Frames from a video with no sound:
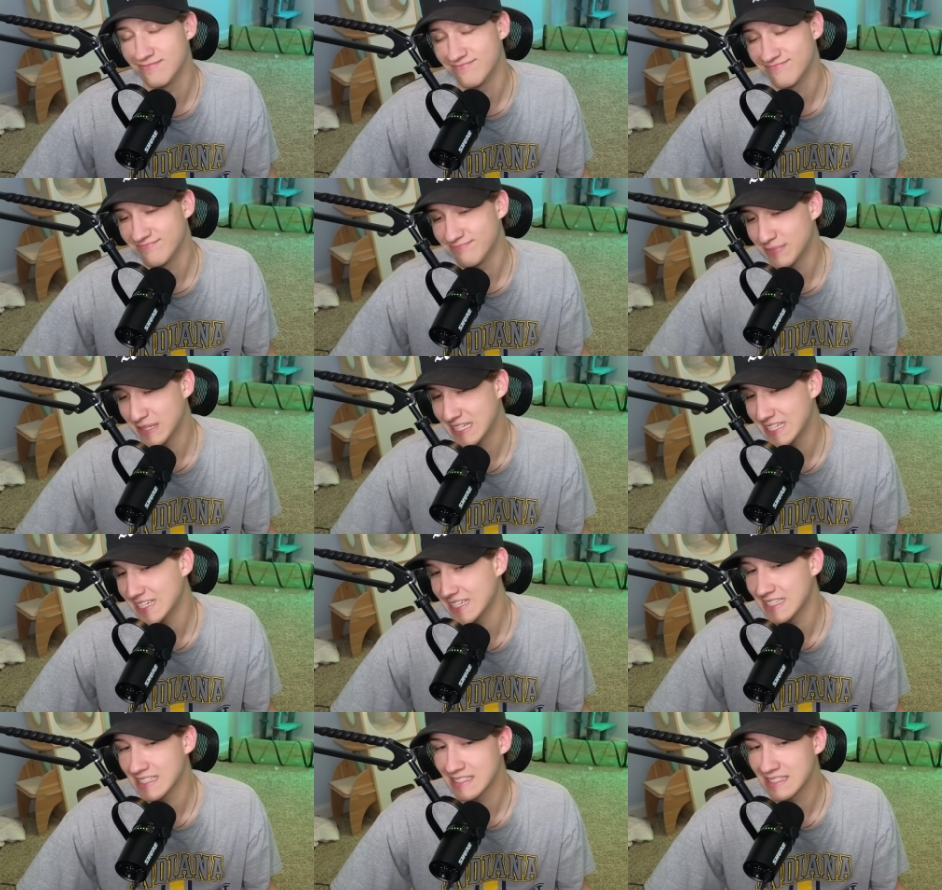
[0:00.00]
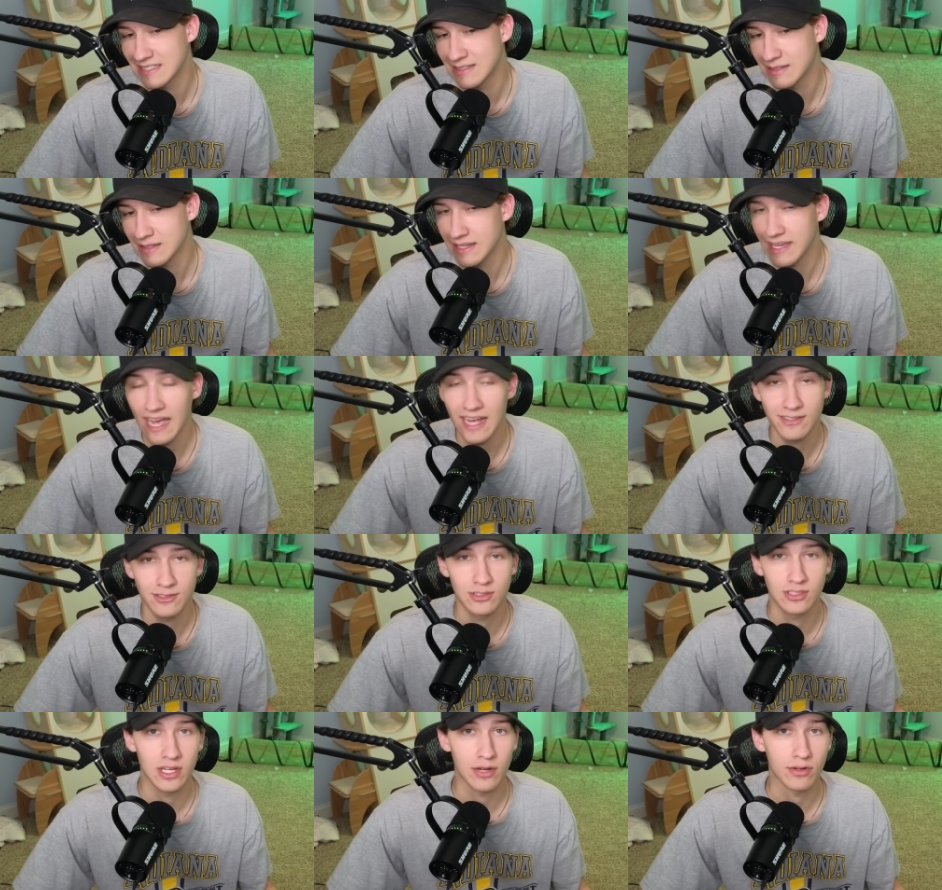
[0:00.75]
because
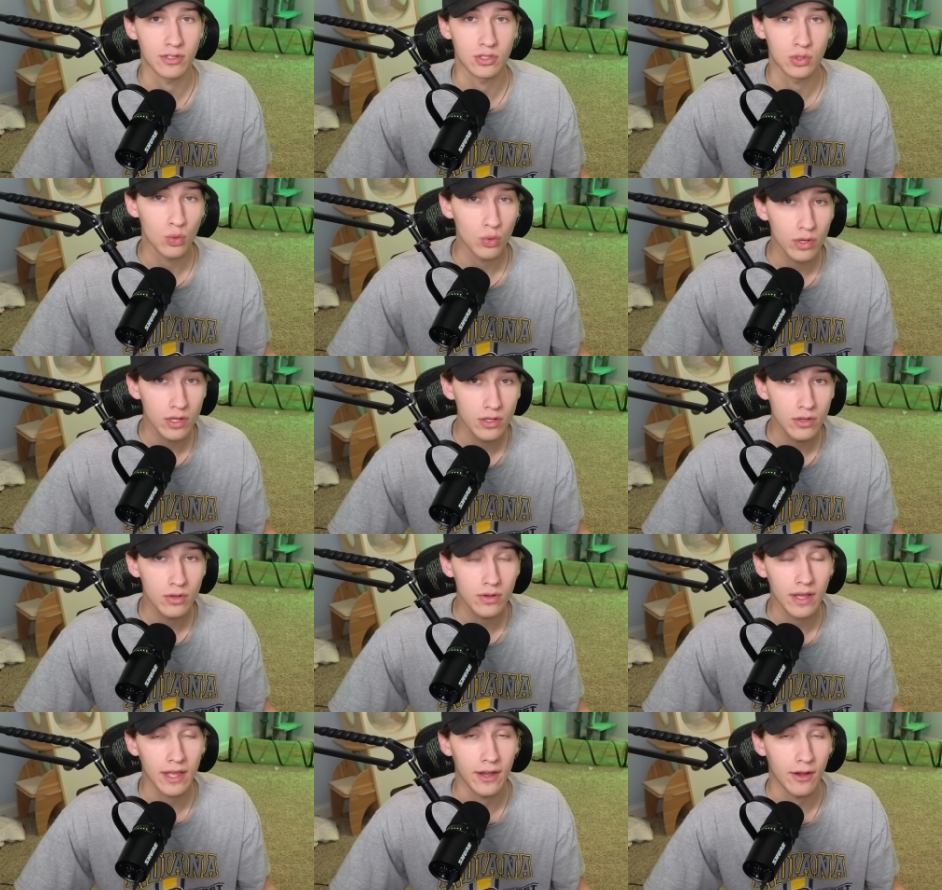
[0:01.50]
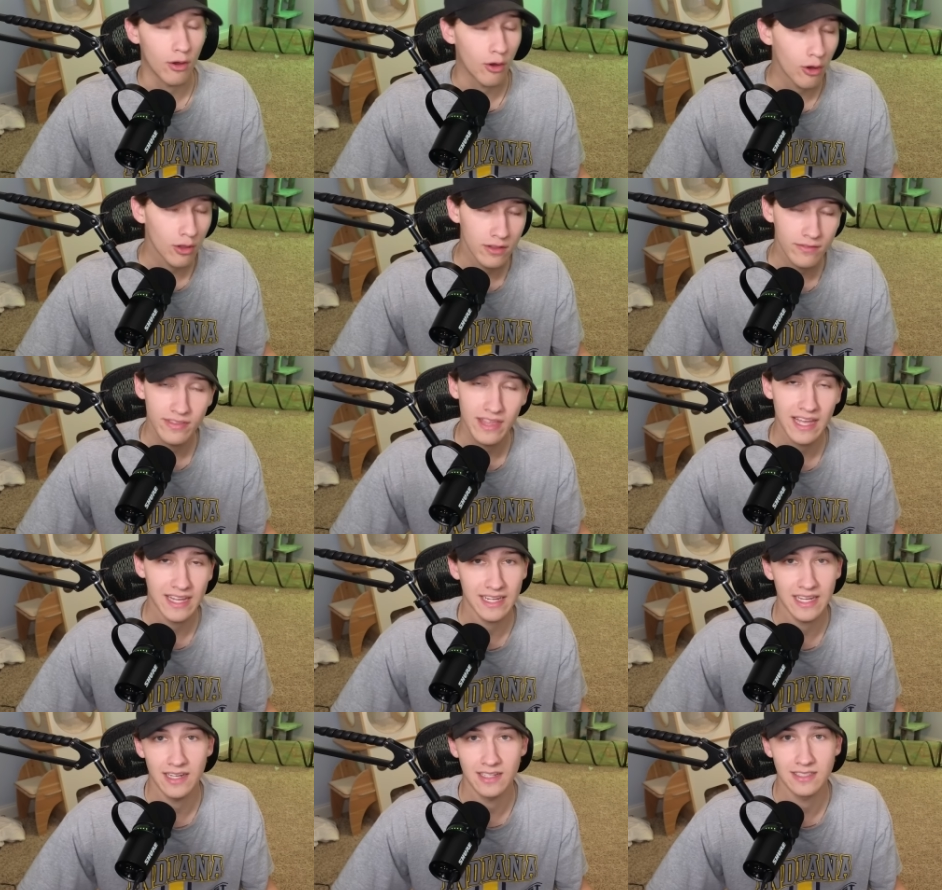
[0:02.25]
cats are territorial and all of
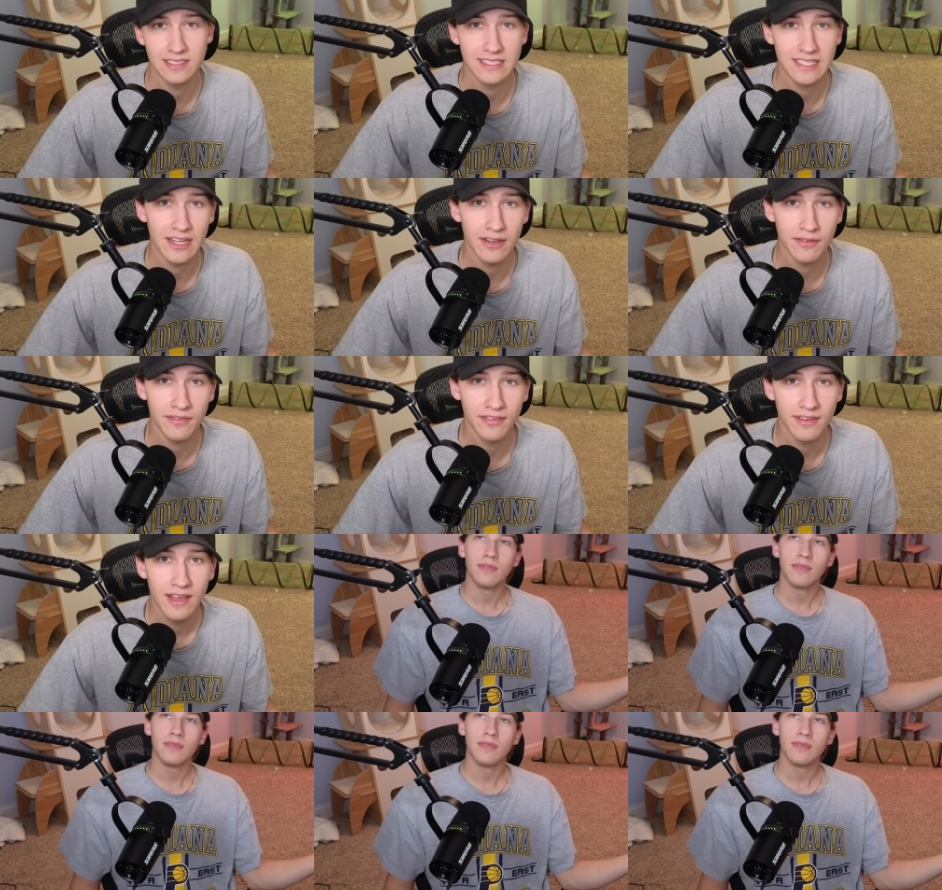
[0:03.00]
that kind of stuff.